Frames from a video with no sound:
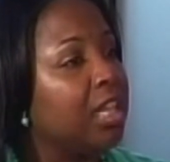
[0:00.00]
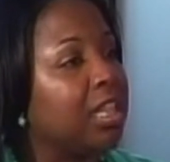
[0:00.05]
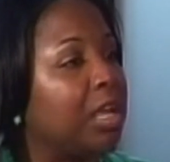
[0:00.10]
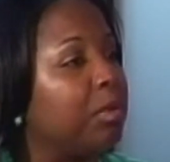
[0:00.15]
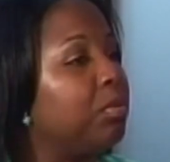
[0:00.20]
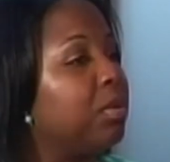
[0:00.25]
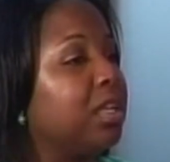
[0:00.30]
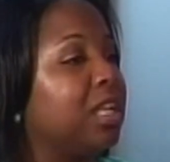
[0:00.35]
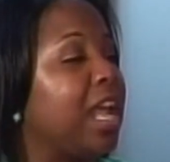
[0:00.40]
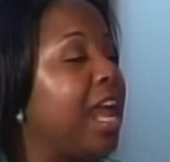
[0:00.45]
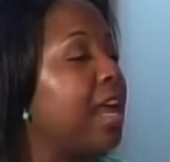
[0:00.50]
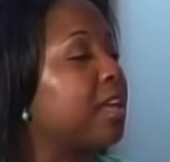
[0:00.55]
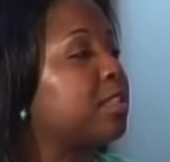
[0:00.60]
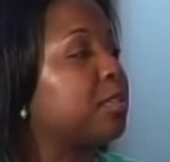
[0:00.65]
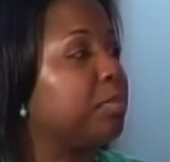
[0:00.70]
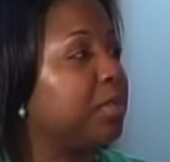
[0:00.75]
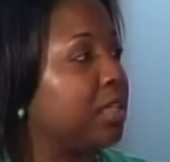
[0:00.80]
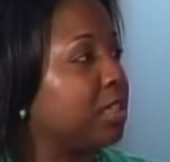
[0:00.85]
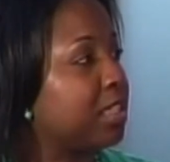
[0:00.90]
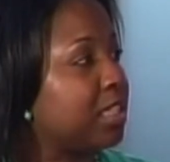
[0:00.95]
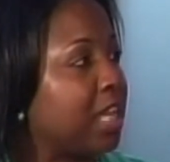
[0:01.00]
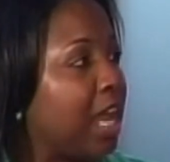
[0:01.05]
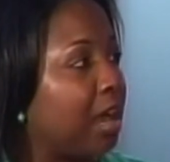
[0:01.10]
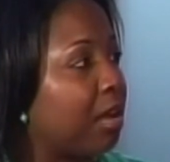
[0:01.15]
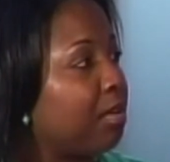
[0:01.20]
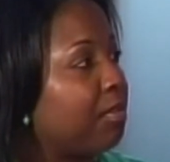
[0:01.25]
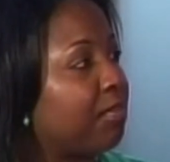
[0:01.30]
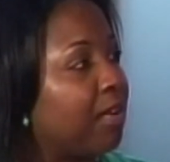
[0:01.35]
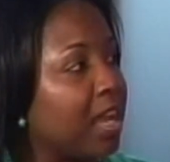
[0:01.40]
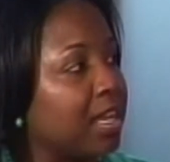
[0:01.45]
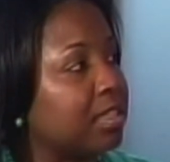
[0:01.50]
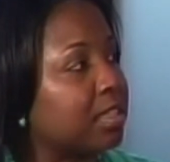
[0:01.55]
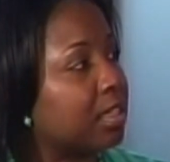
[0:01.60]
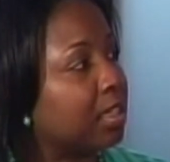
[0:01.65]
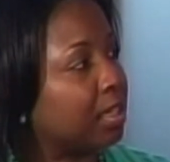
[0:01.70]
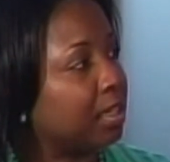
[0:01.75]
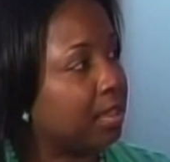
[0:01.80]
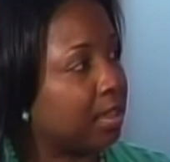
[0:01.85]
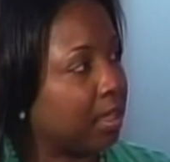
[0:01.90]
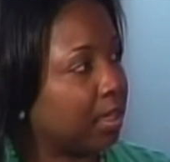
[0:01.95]
they wouldn't ask me to sacrifice
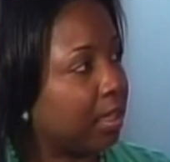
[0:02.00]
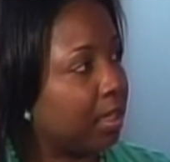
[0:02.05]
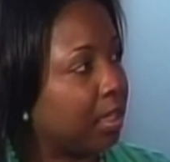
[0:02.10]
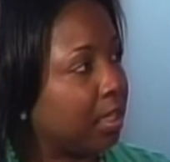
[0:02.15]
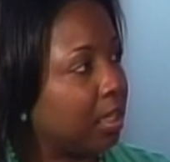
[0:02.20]
anything.